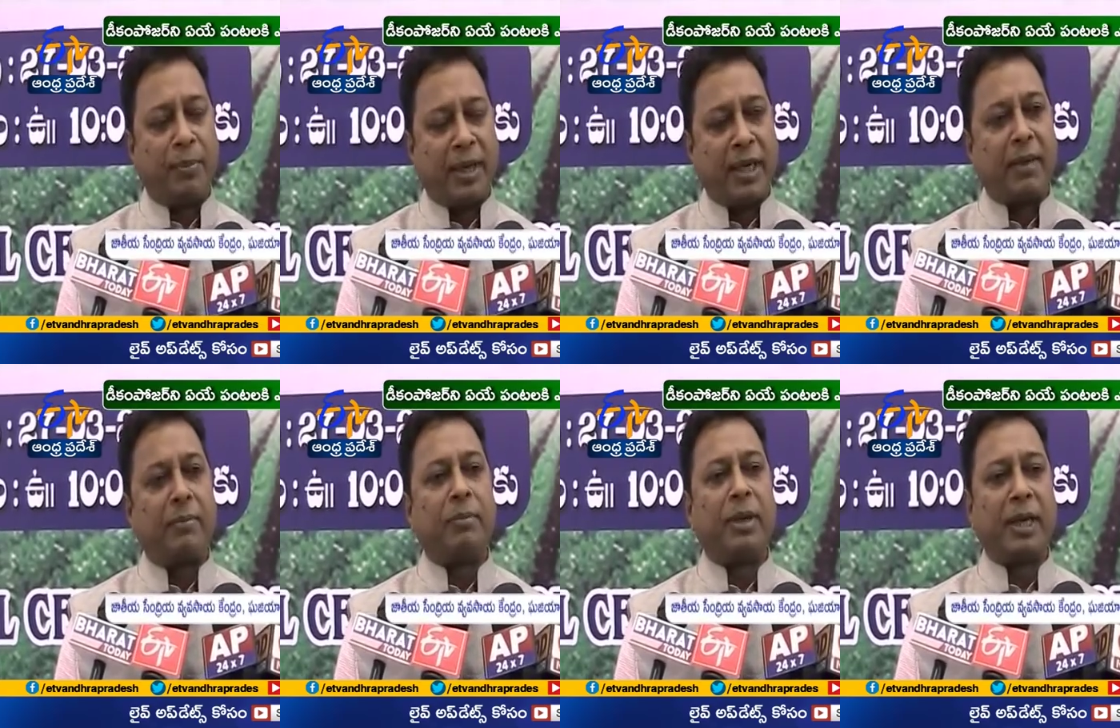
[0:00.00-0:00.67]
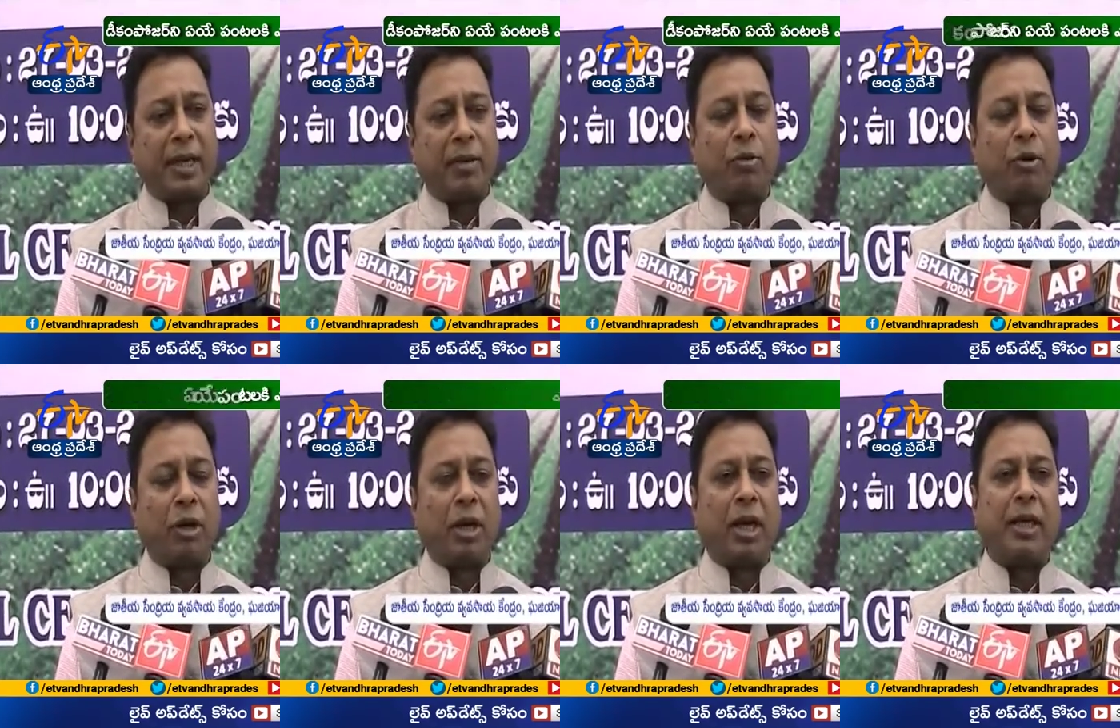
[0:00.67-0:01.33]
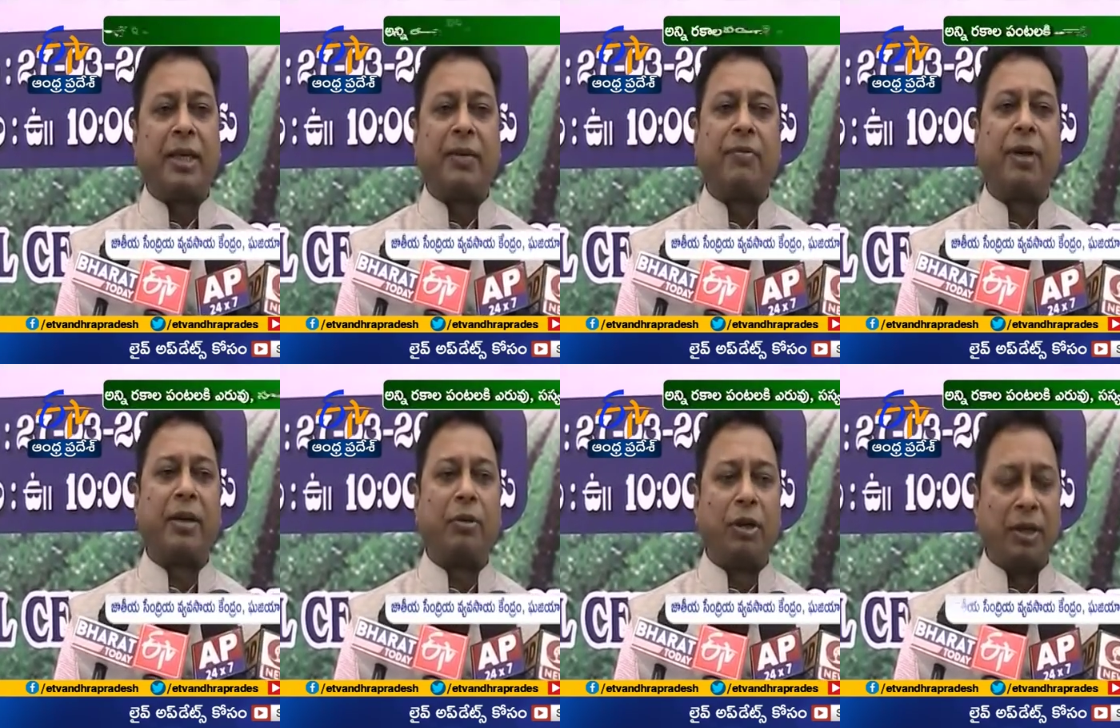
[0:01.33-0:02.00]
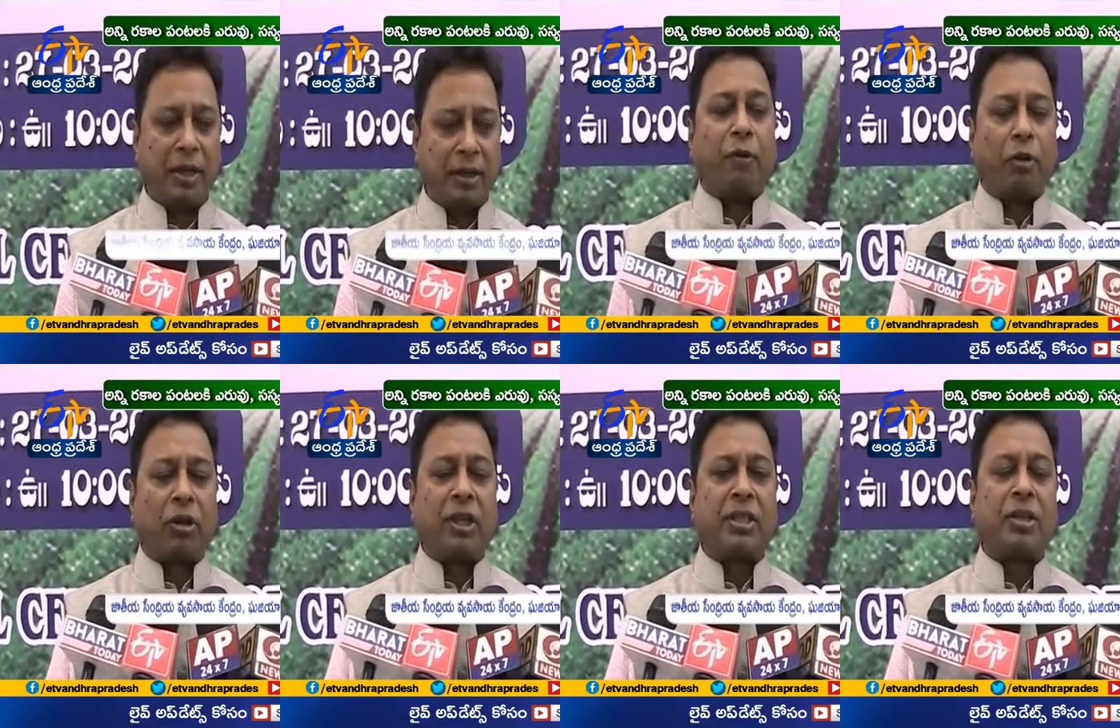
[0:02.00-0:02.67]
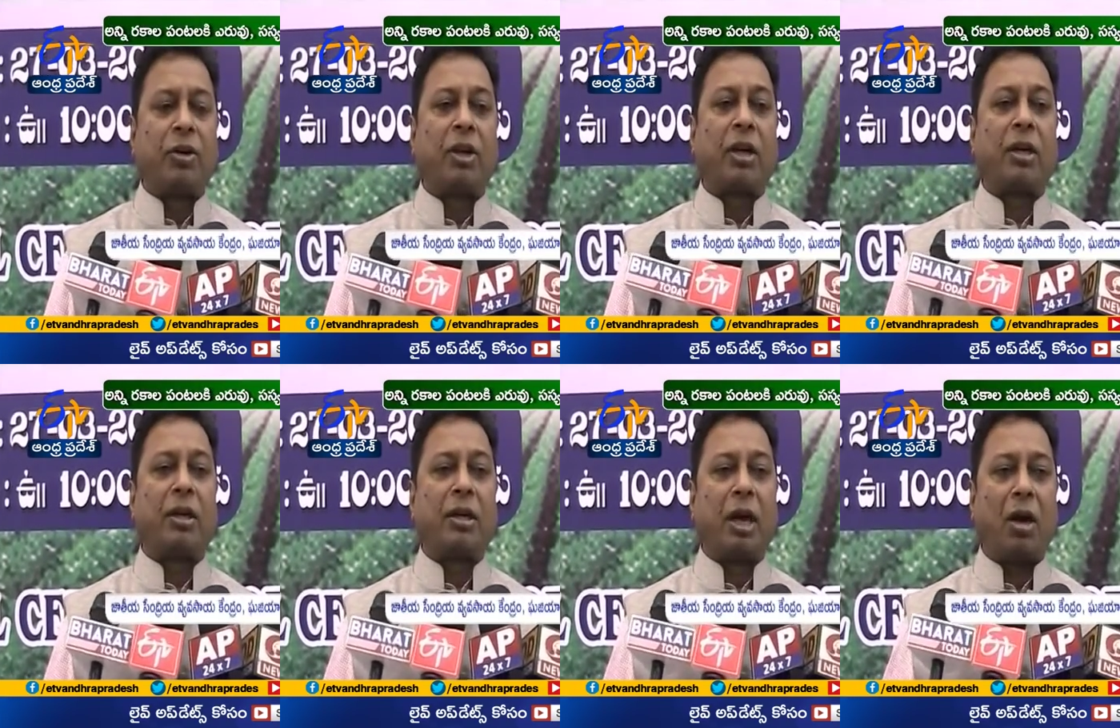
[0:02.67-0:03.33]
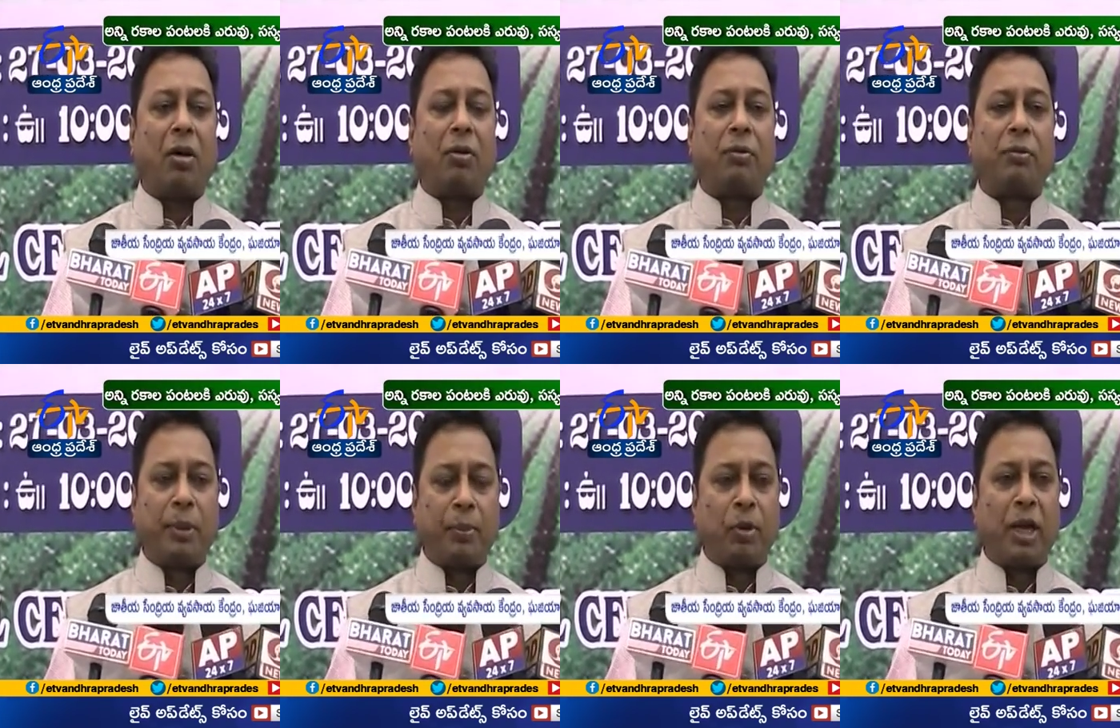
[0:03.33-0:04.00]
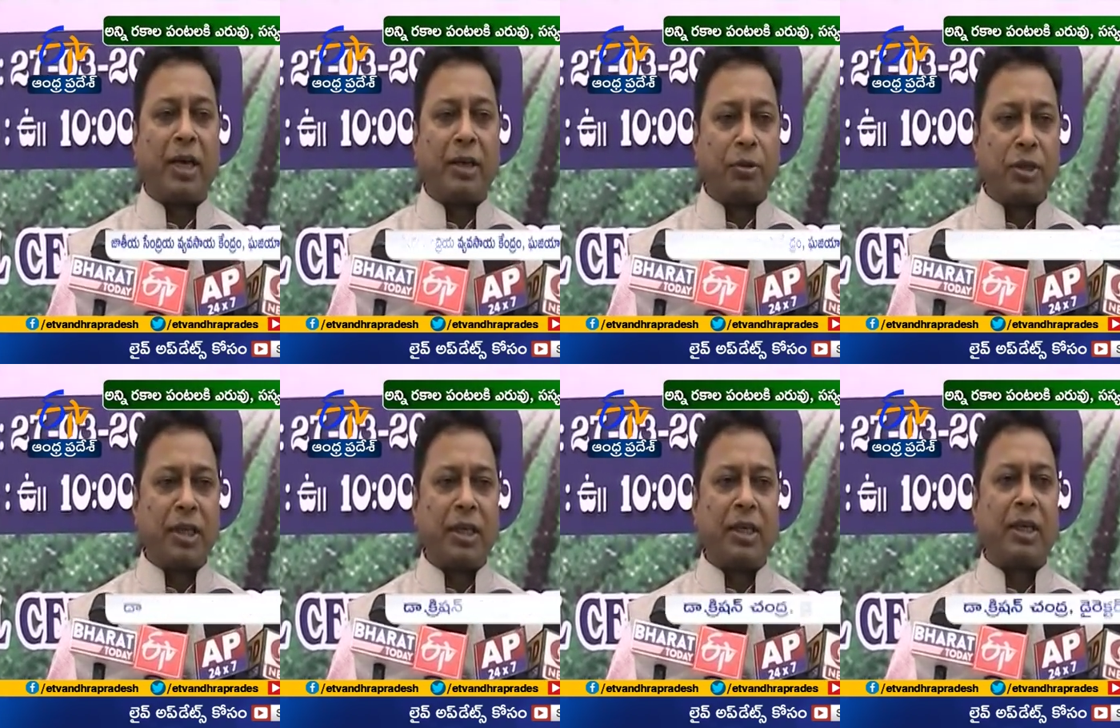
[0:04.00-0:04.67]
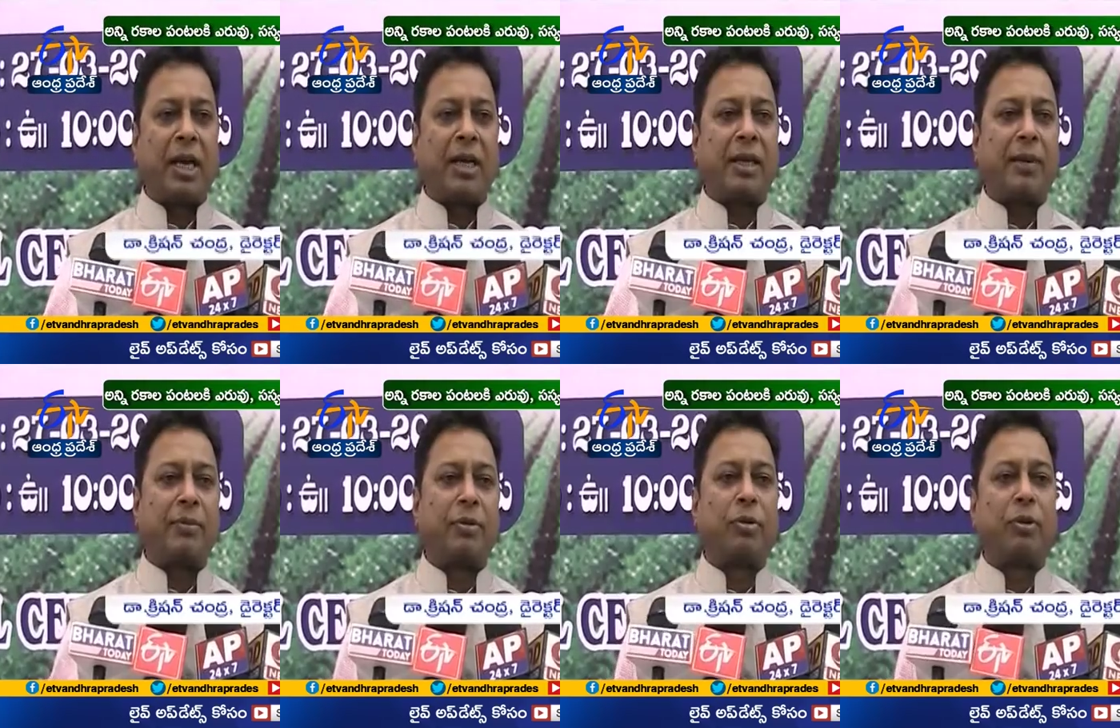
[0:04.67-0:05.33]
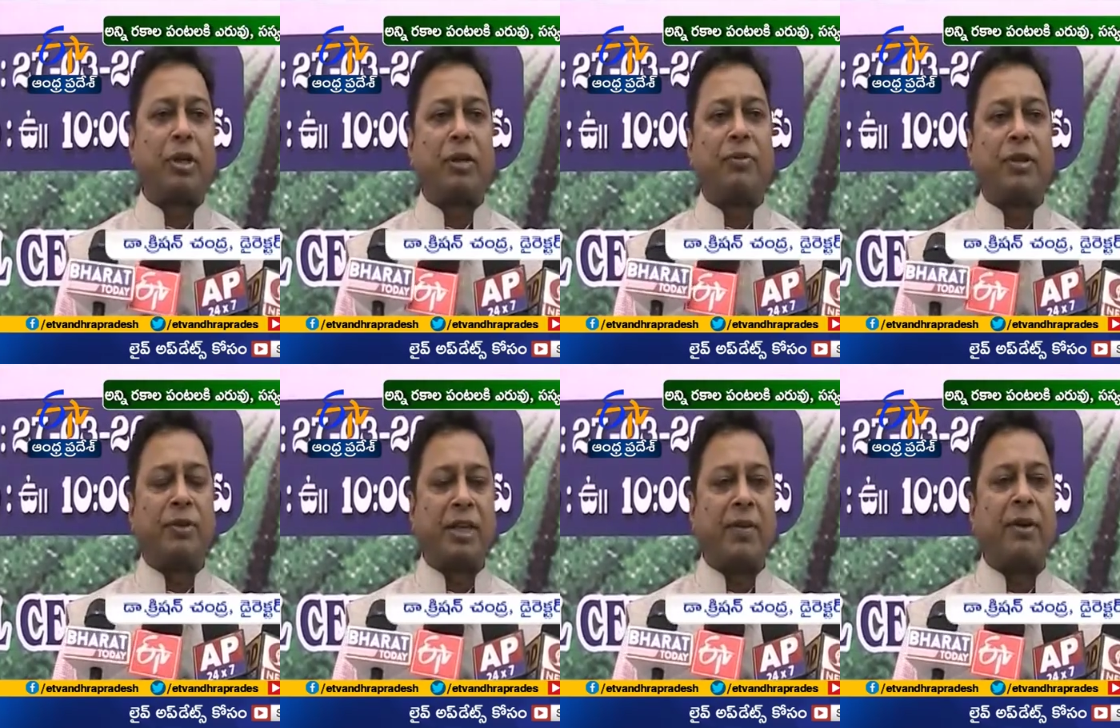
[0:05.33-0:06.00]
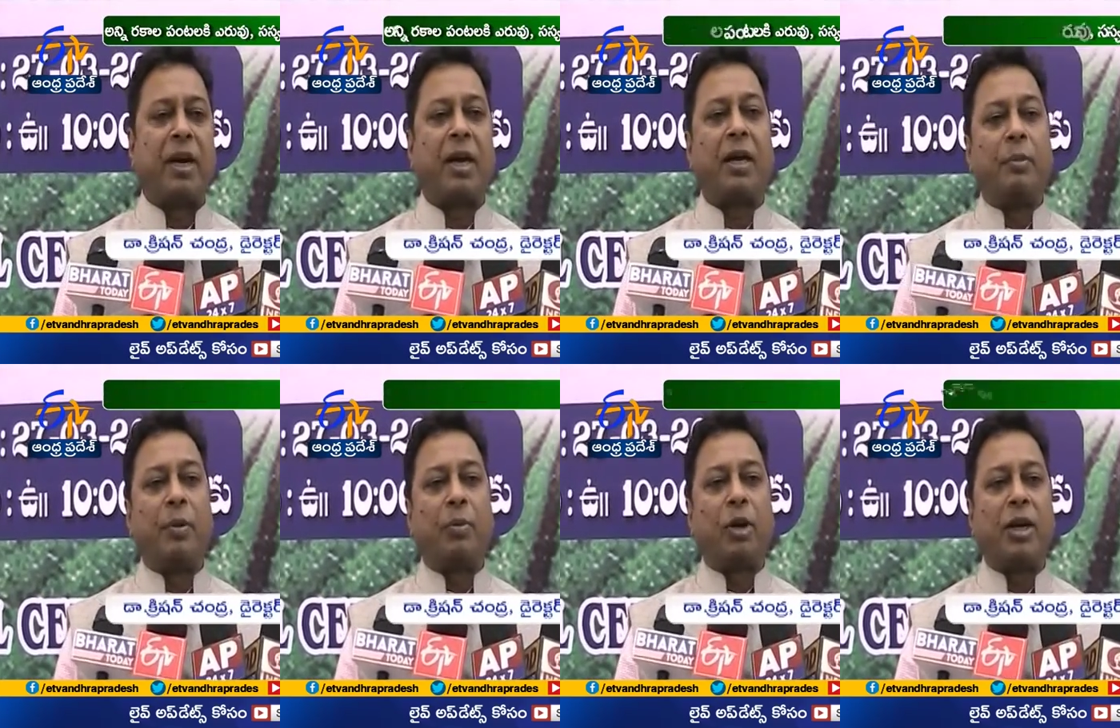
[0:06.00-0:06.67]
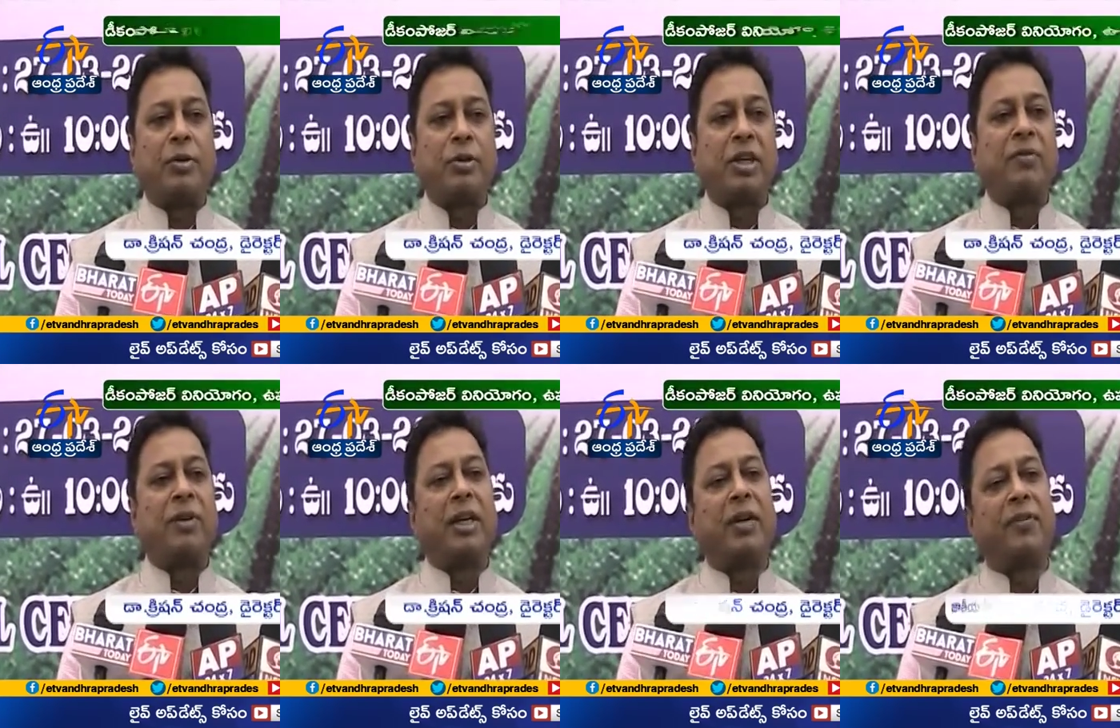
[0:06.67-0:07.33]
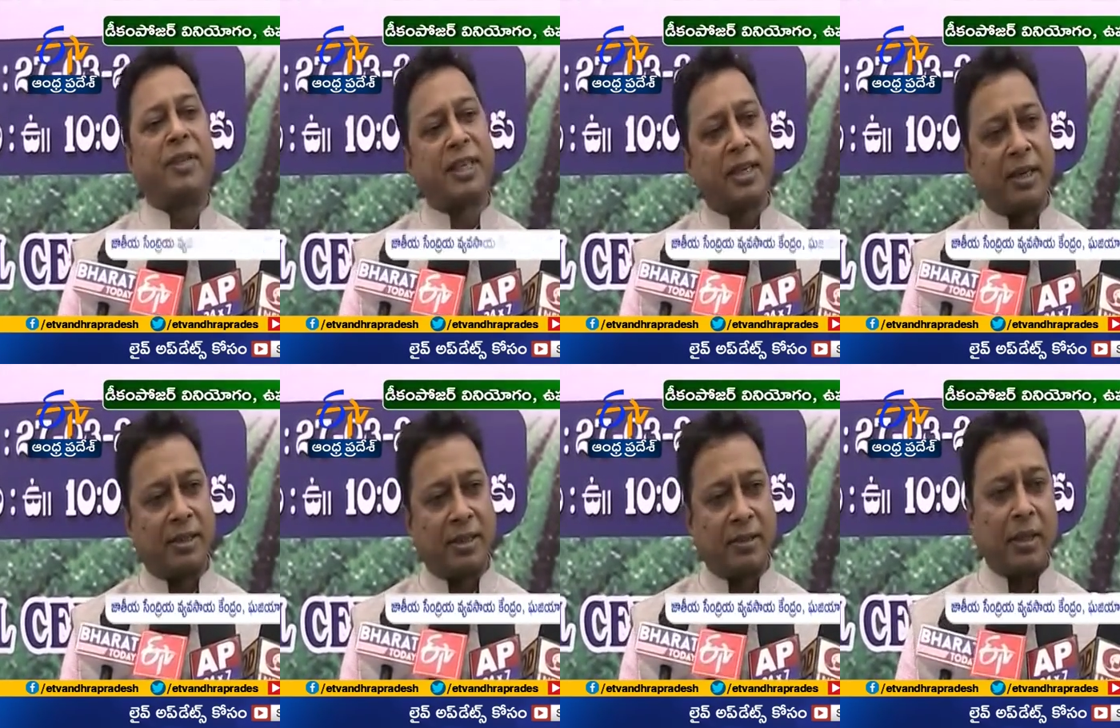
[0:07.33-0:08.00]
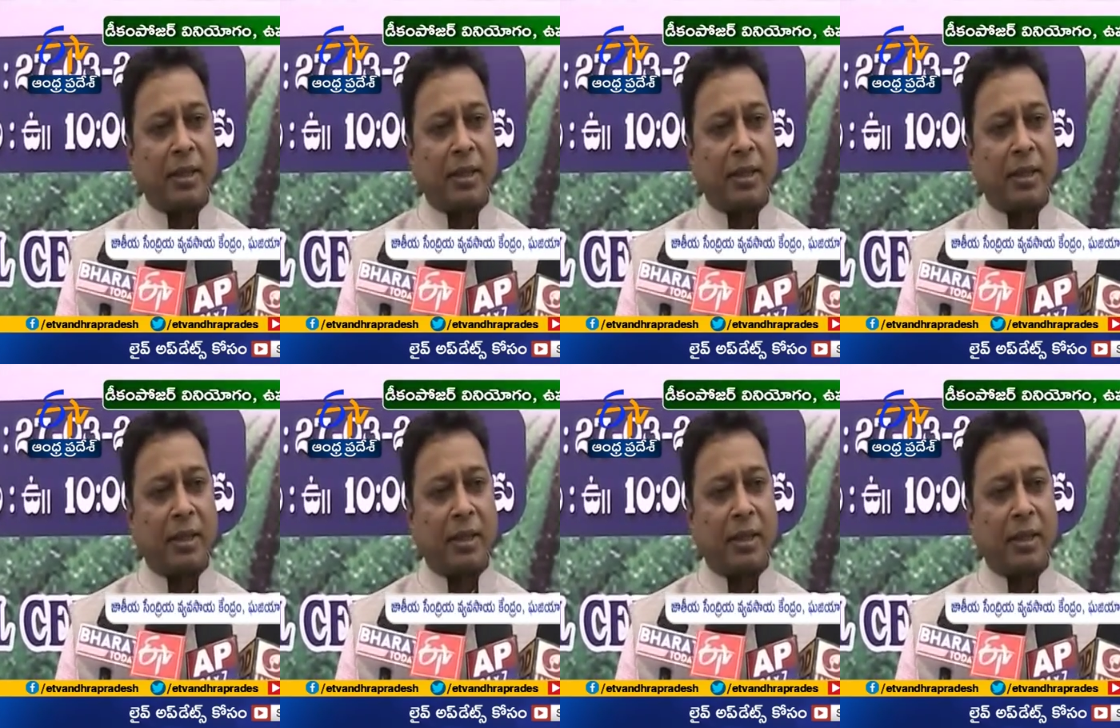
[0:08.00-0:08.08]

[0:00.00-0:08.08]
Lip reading: beginning good and very good yield. Fourth is your, now people are using it here. I come to know in Vijayawada, people are using in a pisciculture.